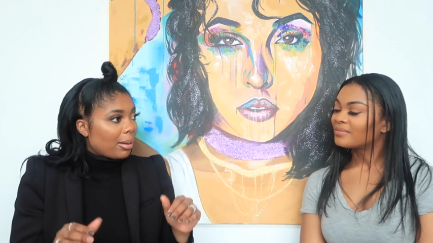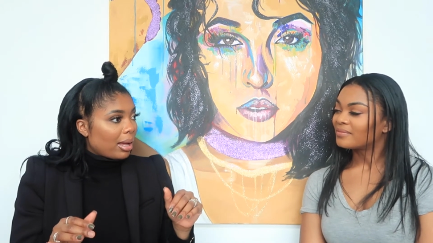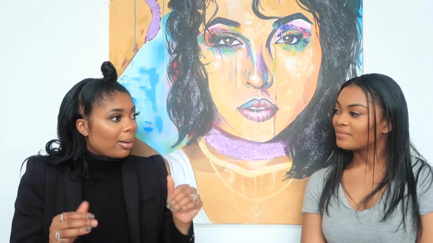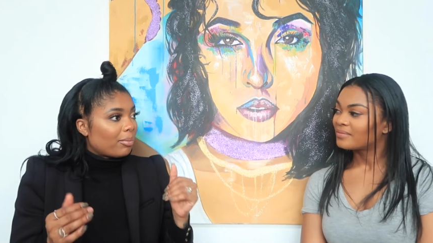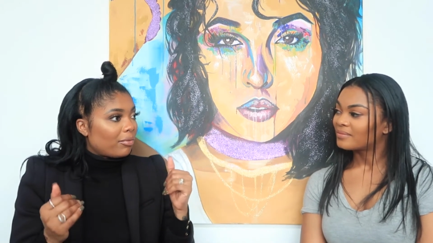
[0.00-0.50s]
Speaker 1: I,
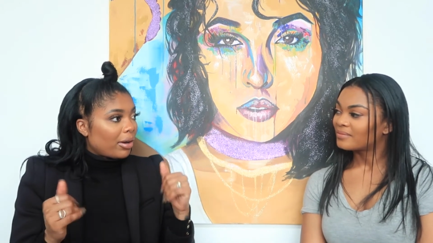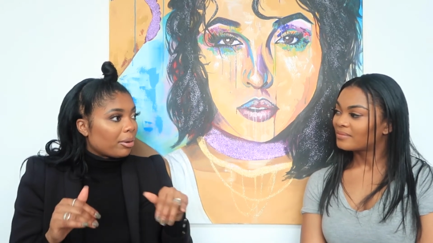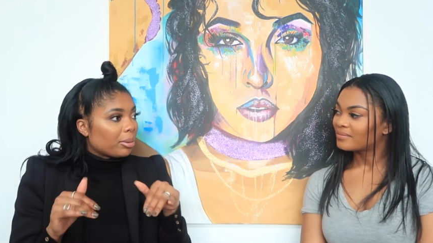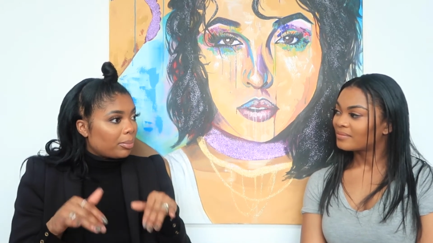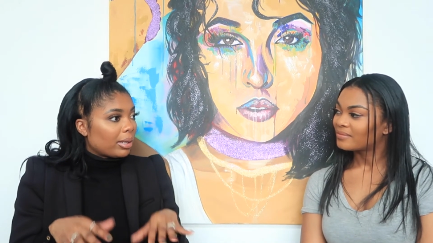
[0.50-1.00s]
am
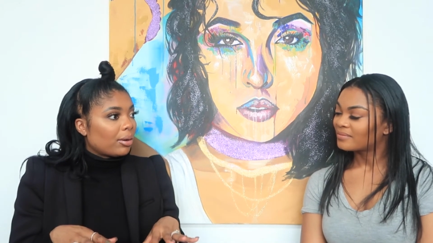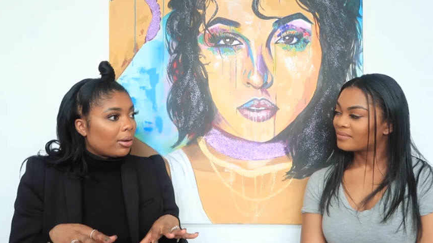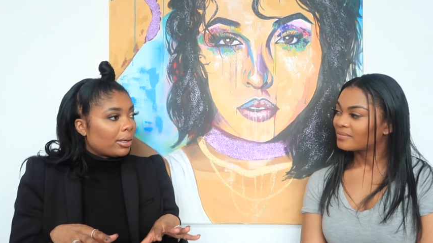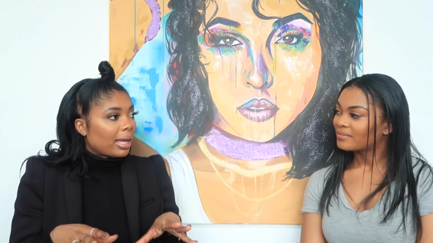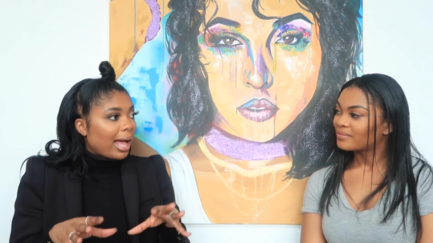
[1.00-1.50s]
very big
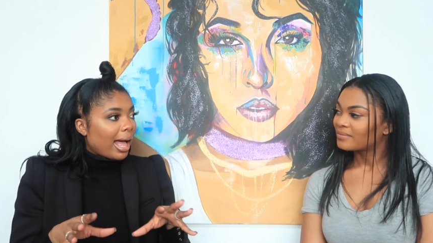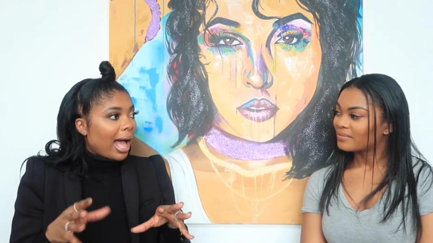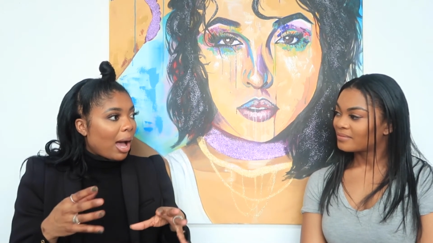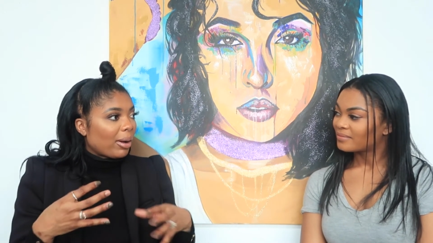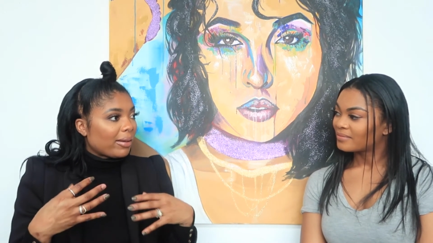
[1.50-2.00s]
on
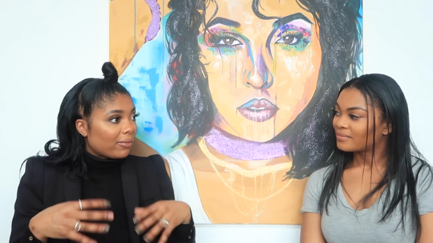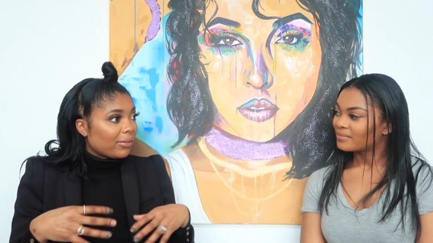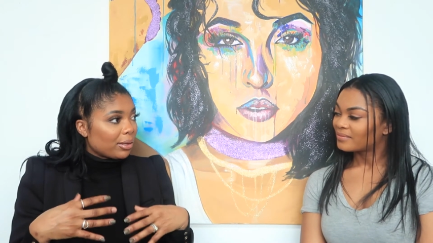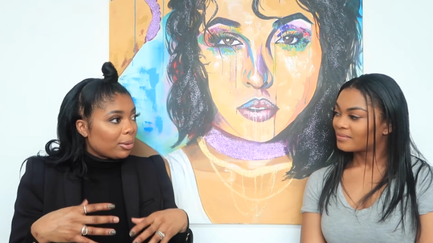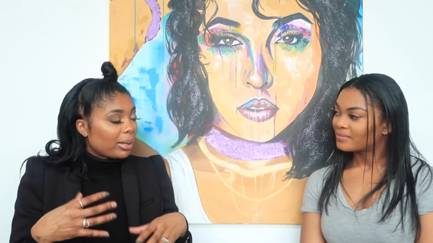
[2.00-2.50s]
how I
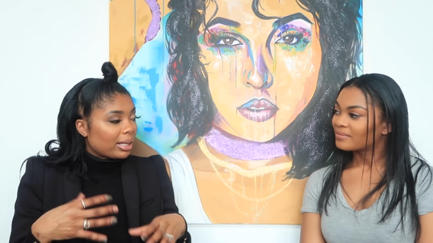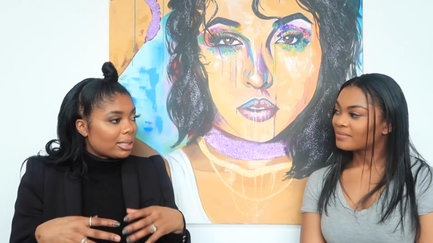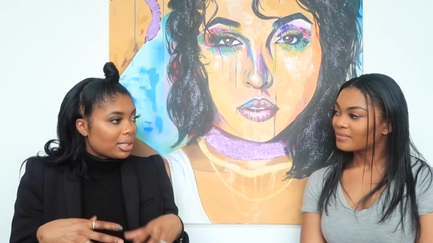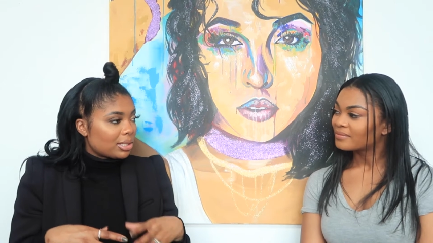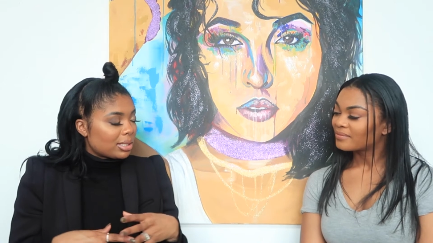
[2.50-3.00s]
feel, paying
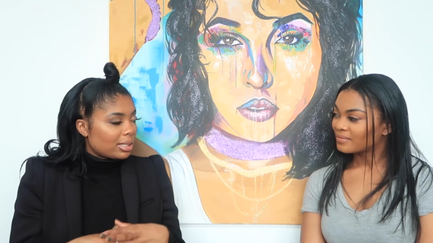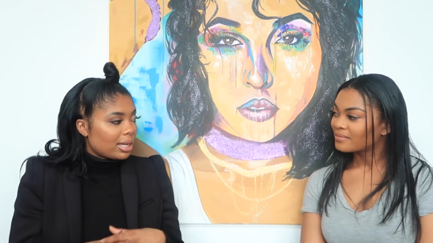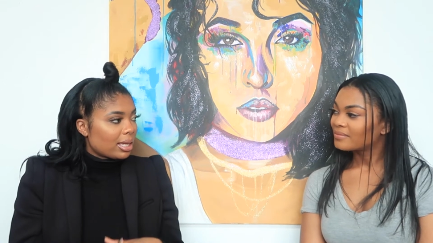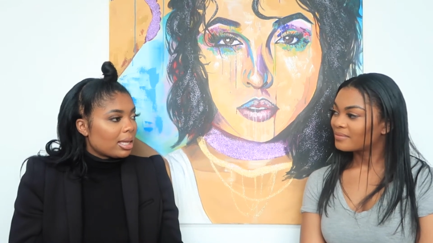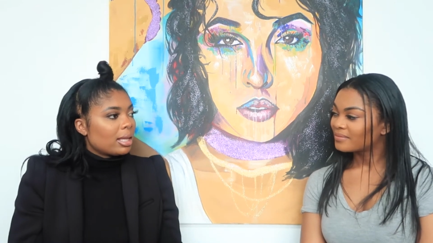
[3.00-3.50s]
attention to
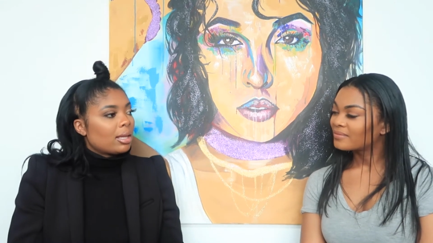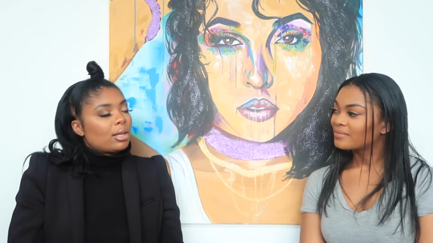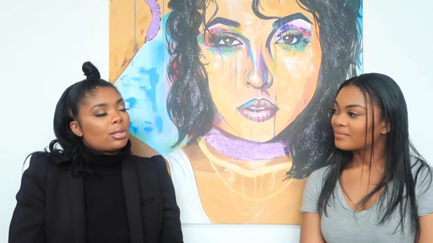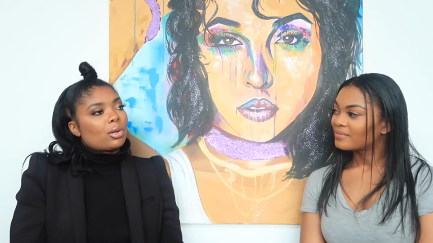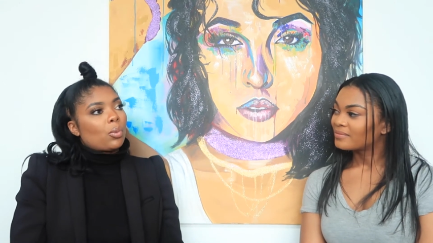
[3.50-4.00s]
that.
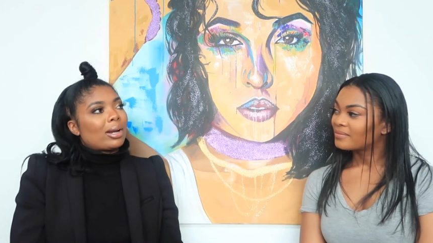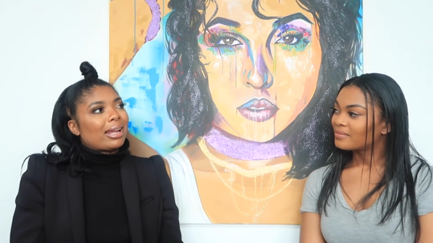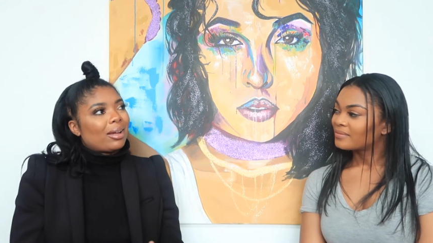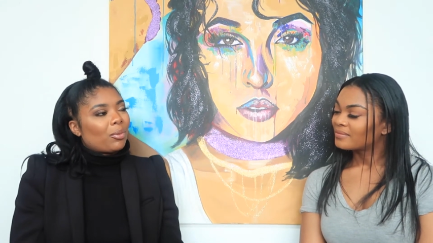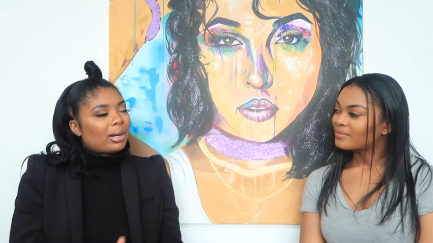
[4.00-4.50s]
So when
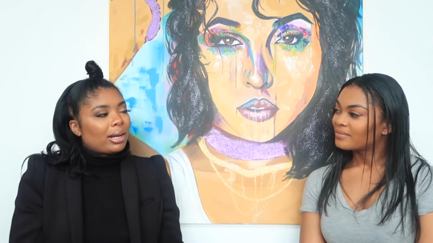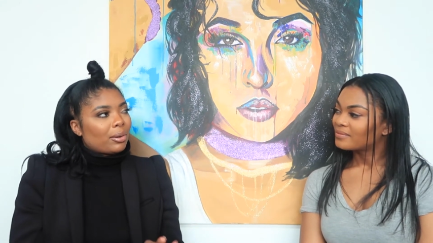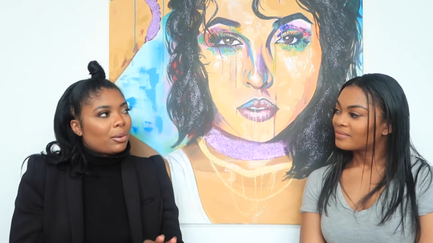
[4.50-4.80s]
I when I